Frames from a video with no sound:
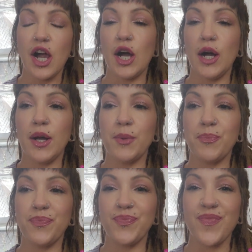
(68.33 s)

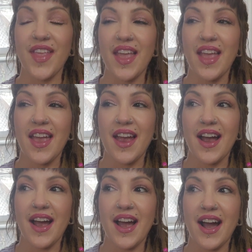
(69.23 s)
Um,
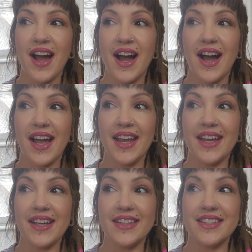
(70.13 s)

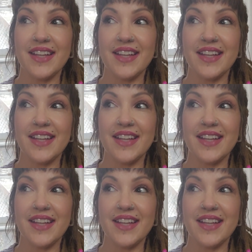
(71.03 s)
I